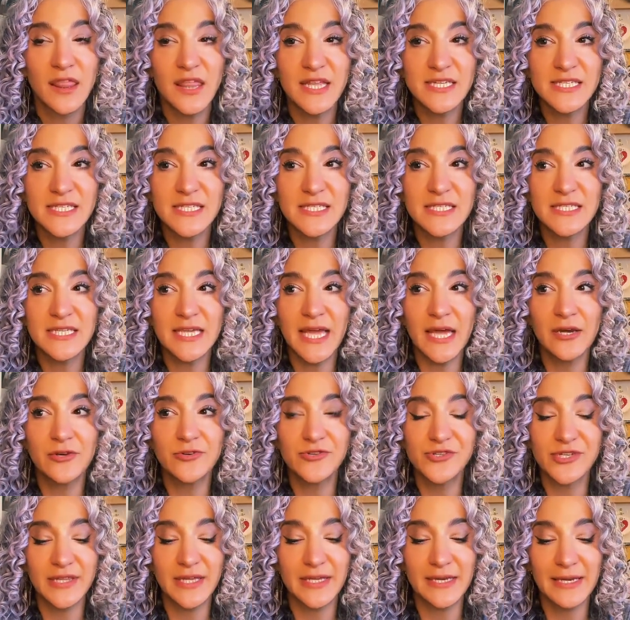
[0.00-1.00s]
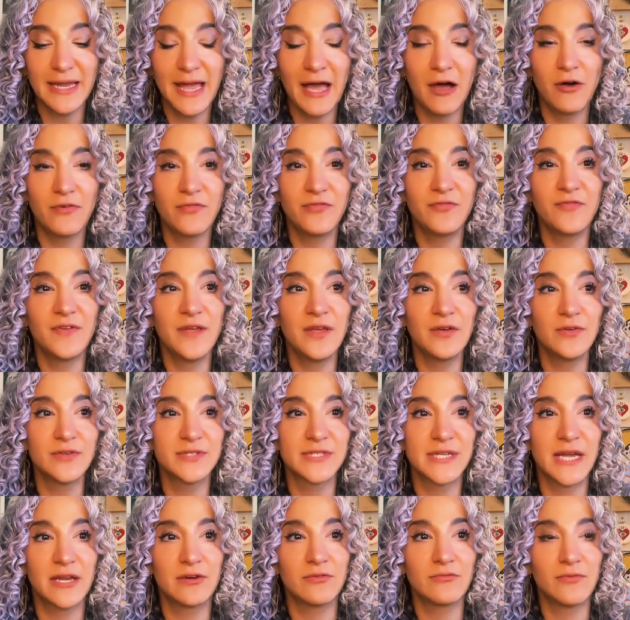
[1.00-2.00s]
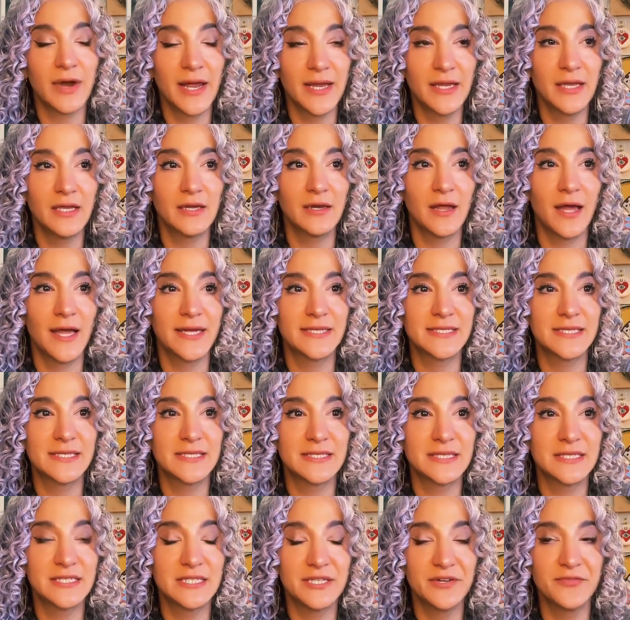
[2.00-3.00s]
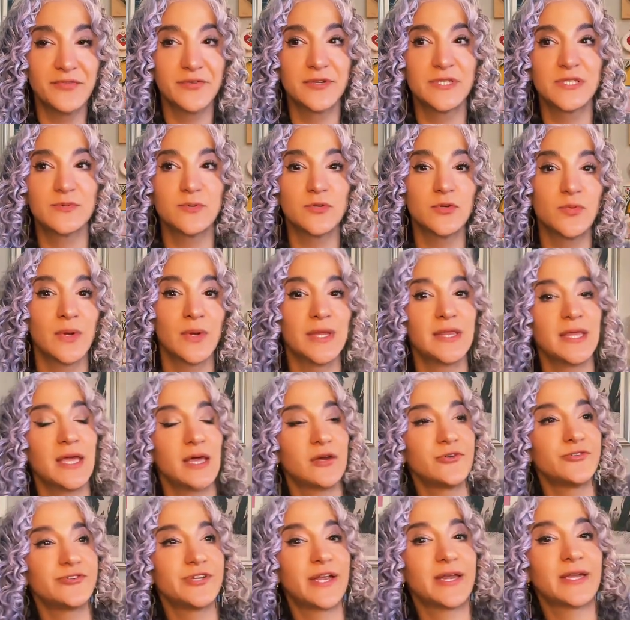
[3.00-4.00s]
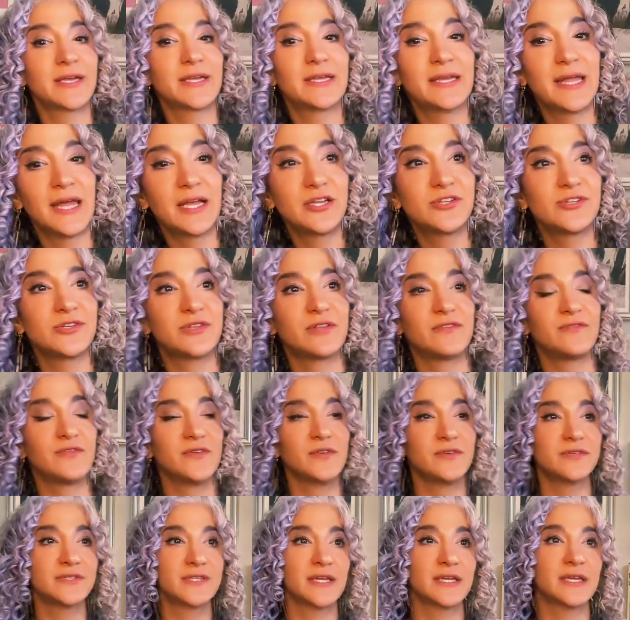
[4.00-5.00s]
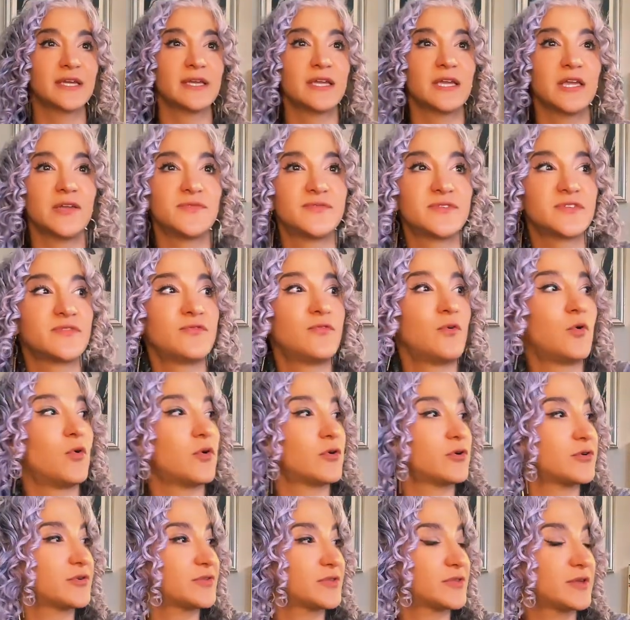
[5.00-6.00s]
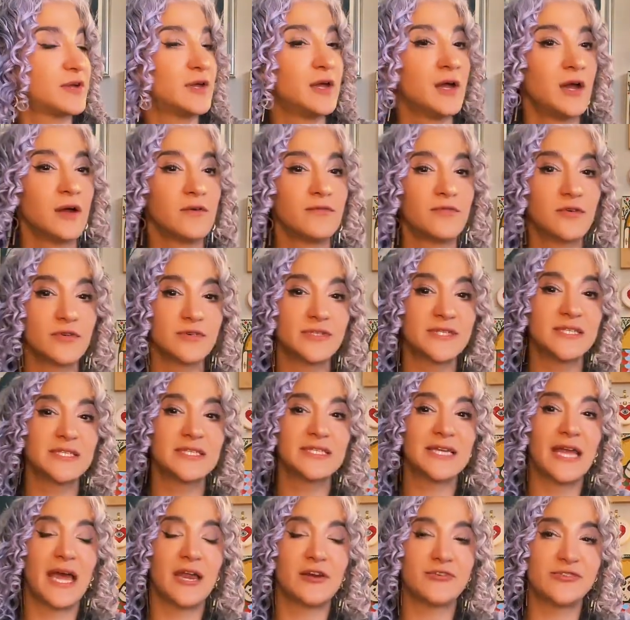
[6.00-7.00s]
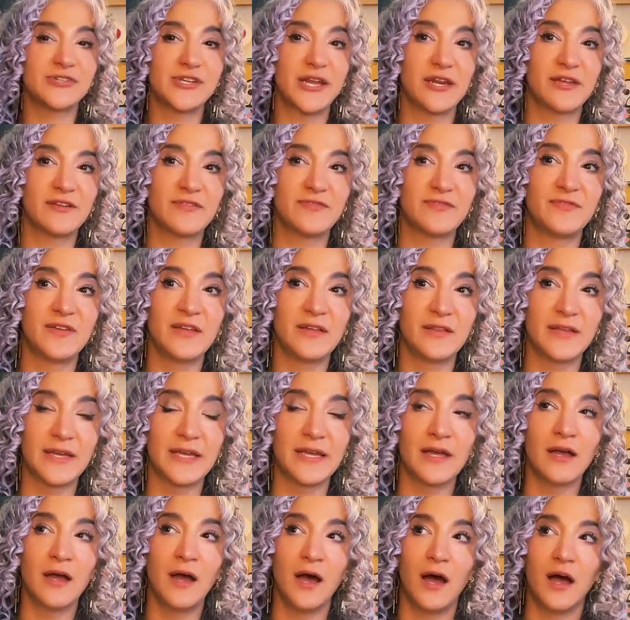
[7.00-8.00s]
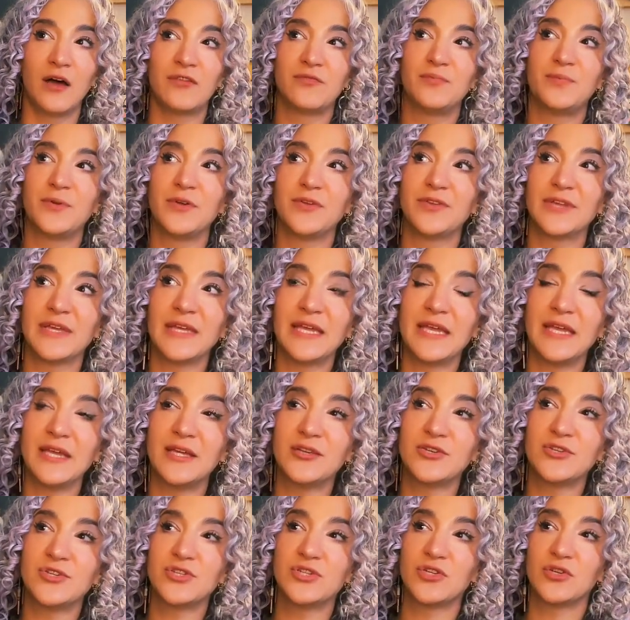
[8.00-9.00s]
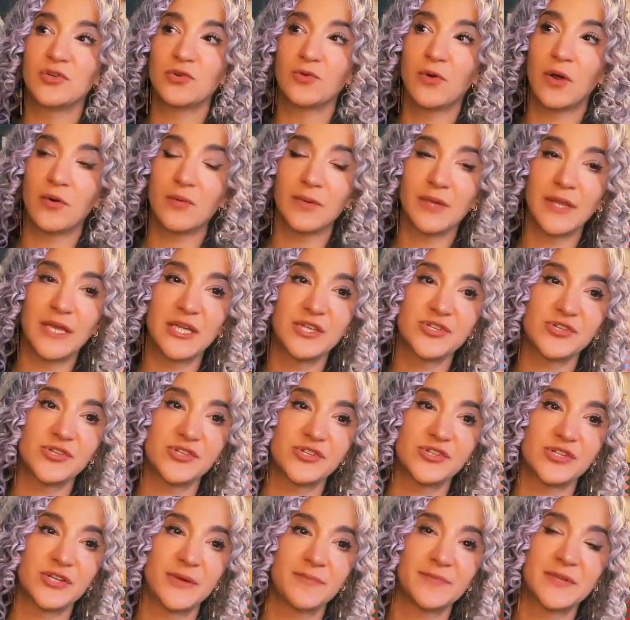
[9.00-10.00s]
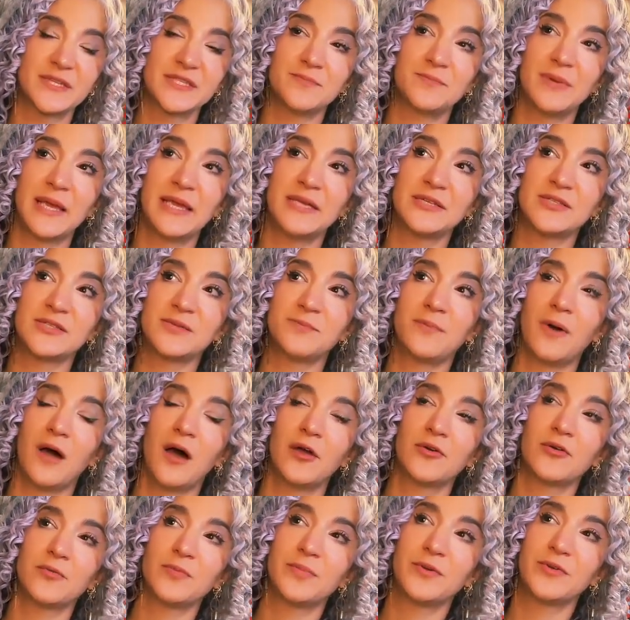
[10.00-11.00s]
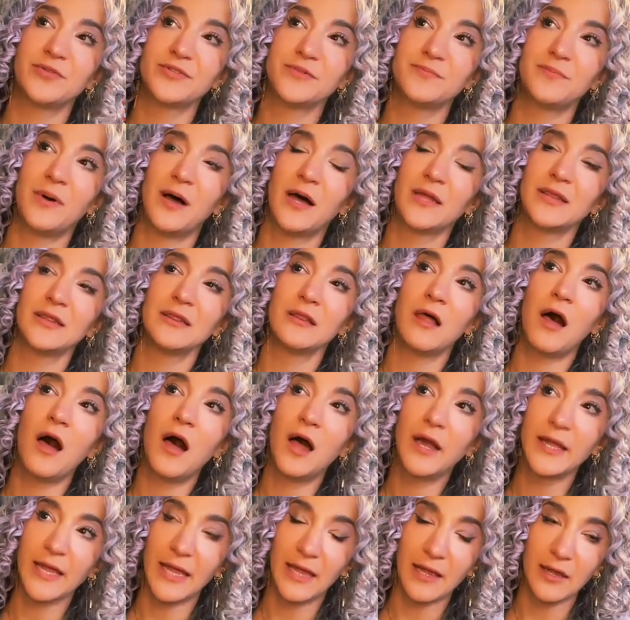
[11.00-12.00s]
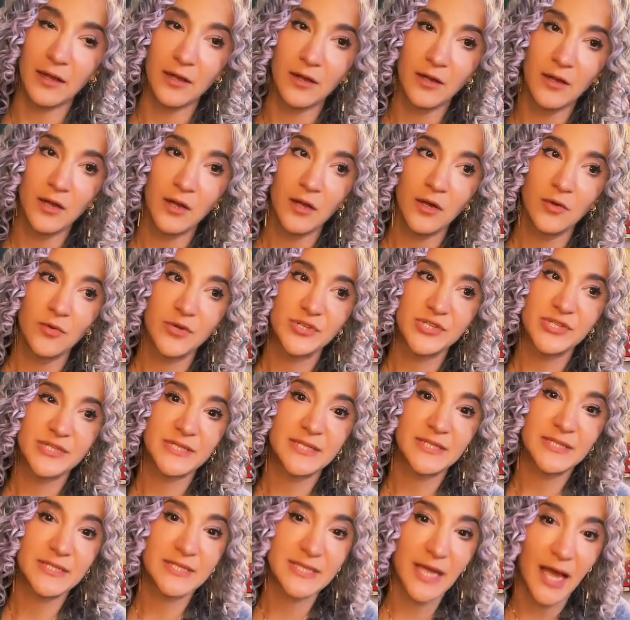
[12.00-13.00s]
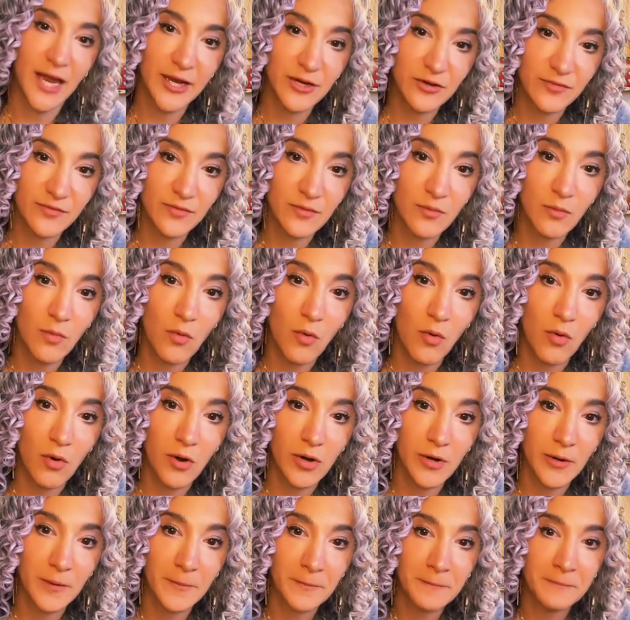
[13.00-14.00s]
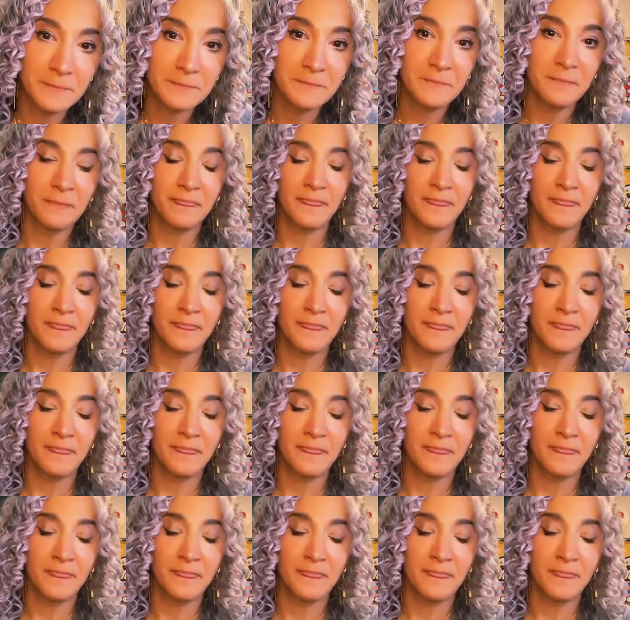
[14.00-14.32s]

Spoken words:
this is the energy that now feels and recognizes the difference between the energetic connection that feels like it gives forth versus the energetic feeling of building into a relationship that's based upon or built upon longing, which is a desire for more.